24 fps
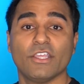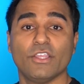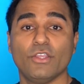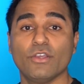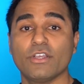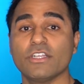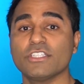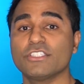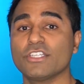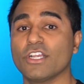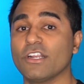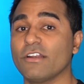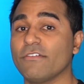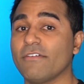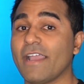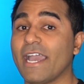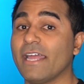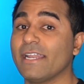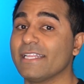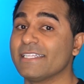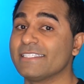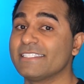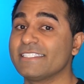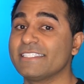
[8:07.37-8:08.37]
you could turn
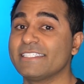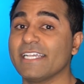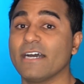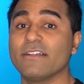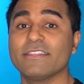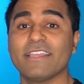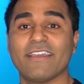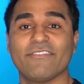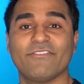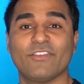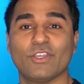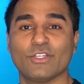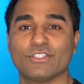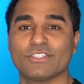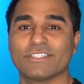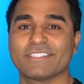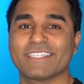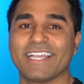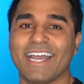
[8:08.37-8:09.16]
around and sell that futures